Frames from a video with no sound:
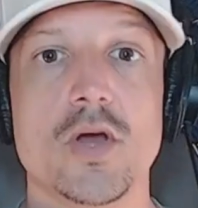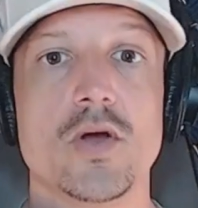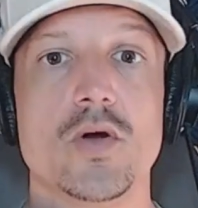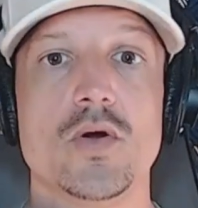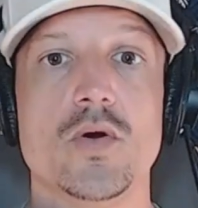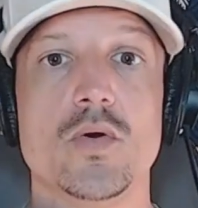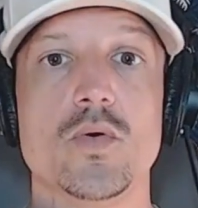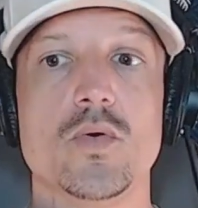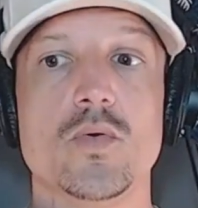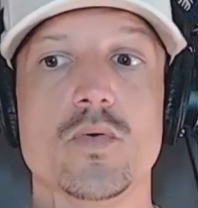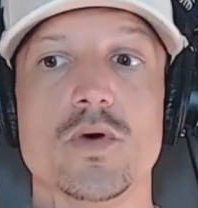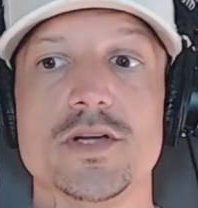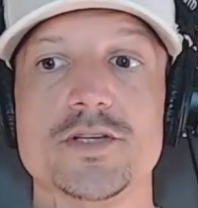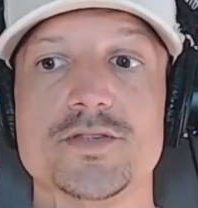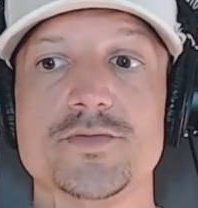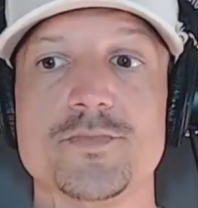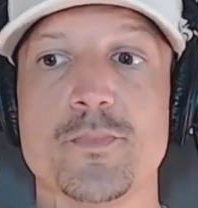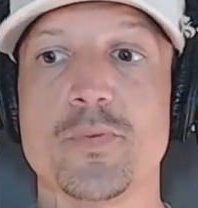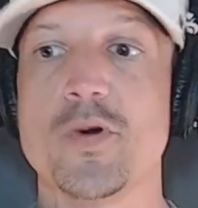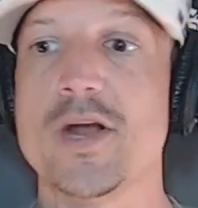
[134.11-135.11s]
who
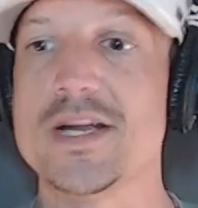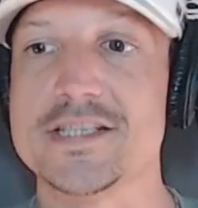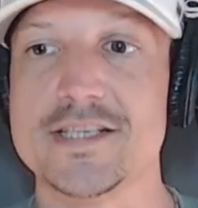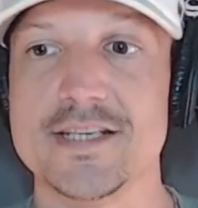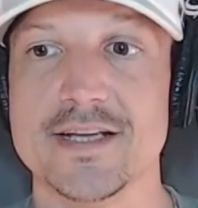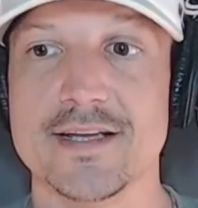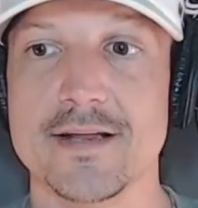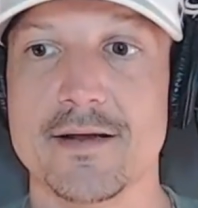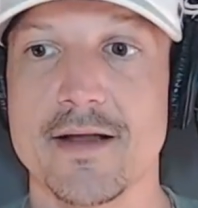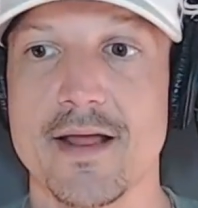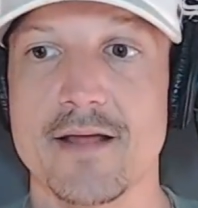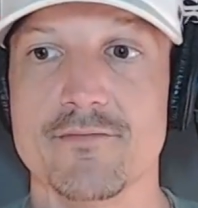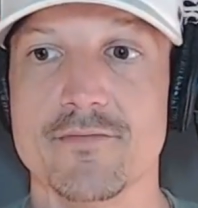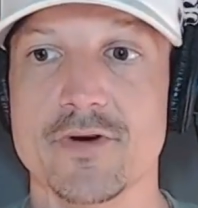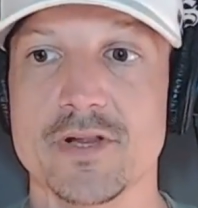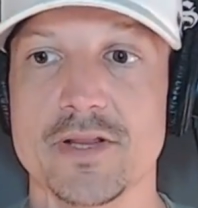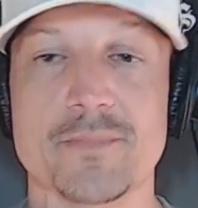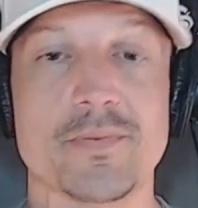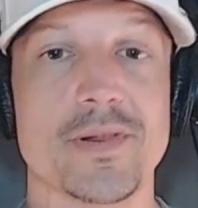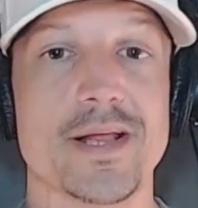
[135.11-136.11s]
was pressing and
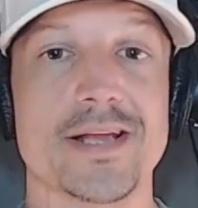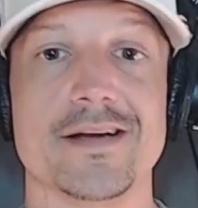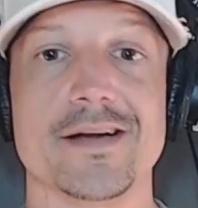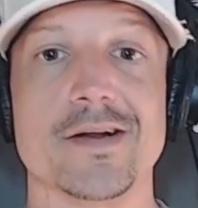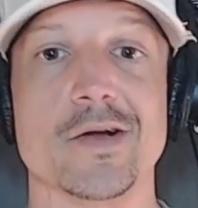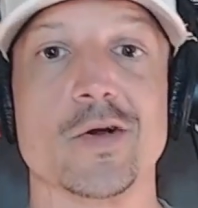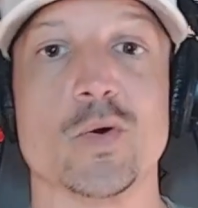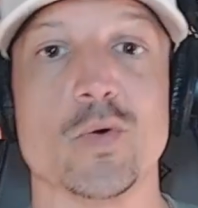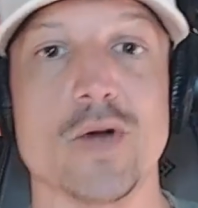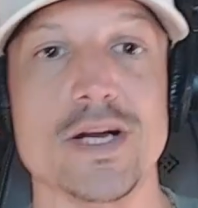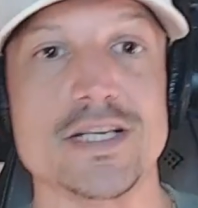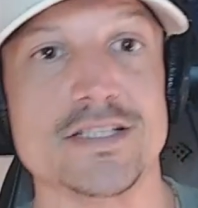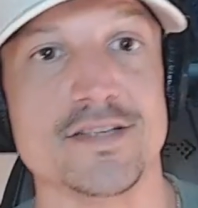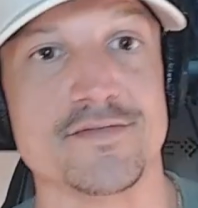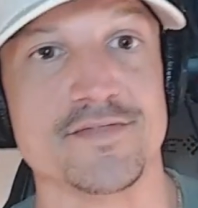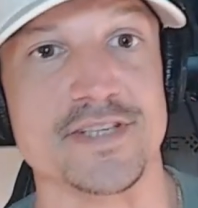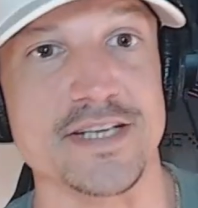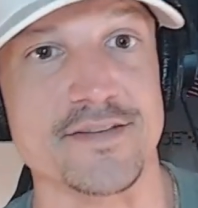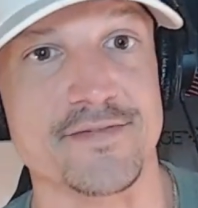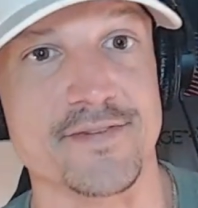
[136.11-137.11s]
really played an
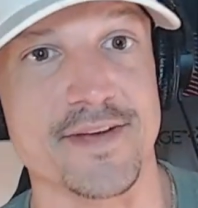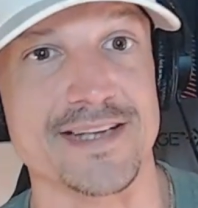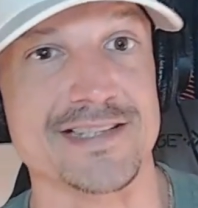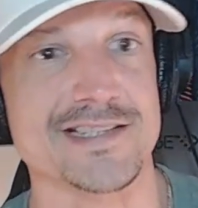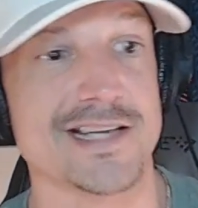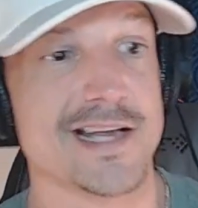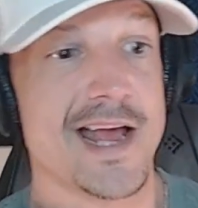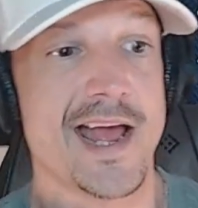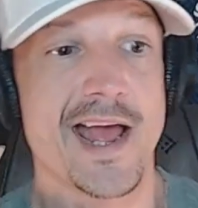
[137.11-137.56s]
aggressive defense,